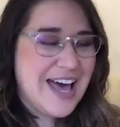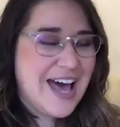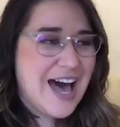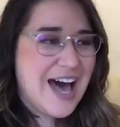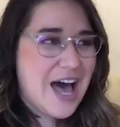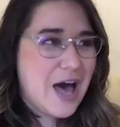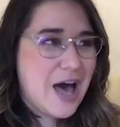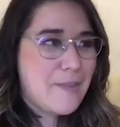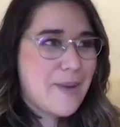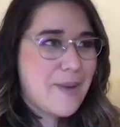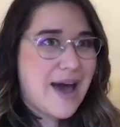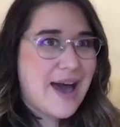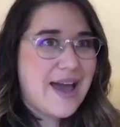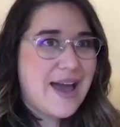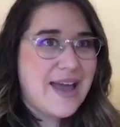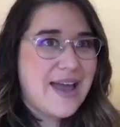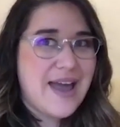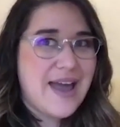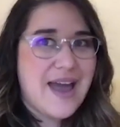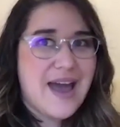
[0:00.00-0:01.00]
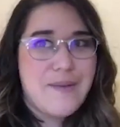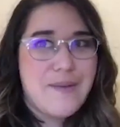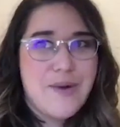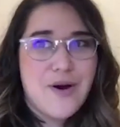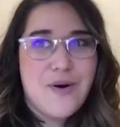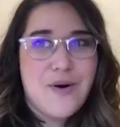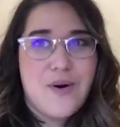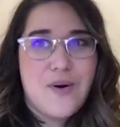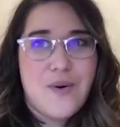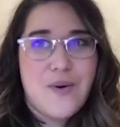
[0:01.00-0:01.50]
I am
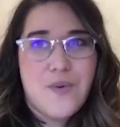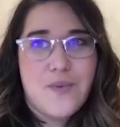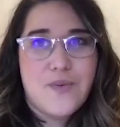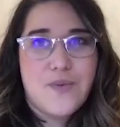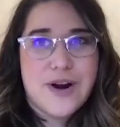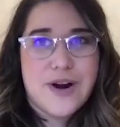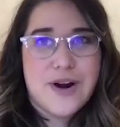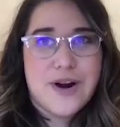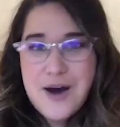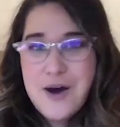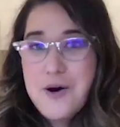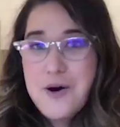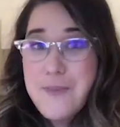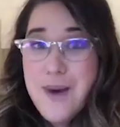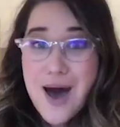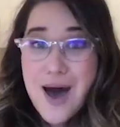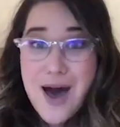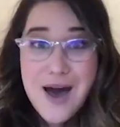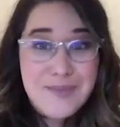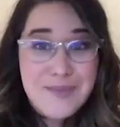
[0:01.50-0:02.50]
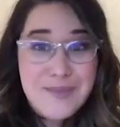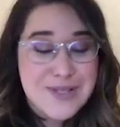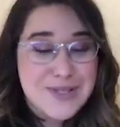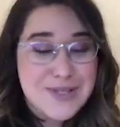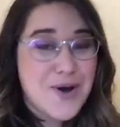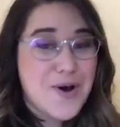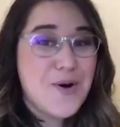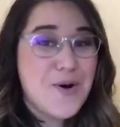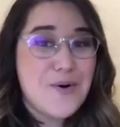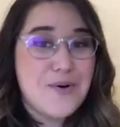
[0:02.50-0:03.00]
a work at home mom,
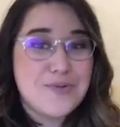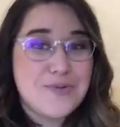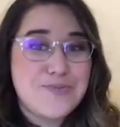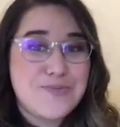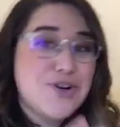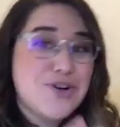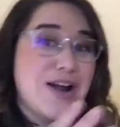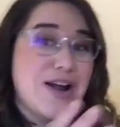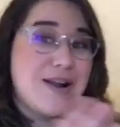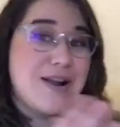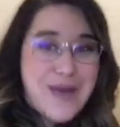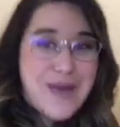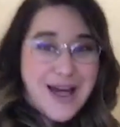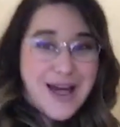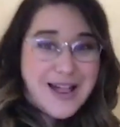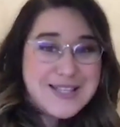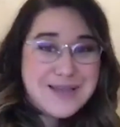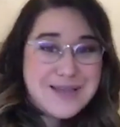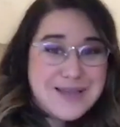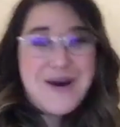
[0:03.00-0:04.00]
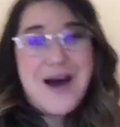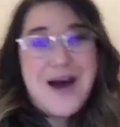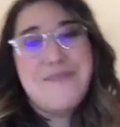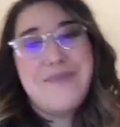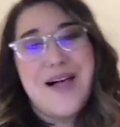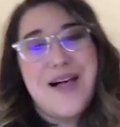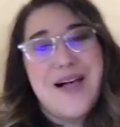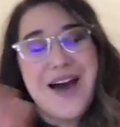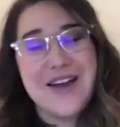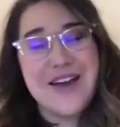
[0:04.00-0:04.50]
so trying to balance the
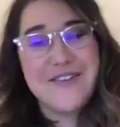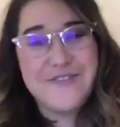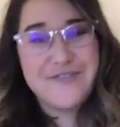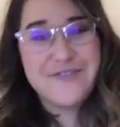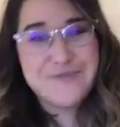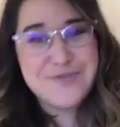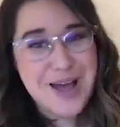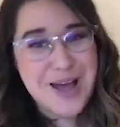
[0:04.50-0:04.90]
mom life,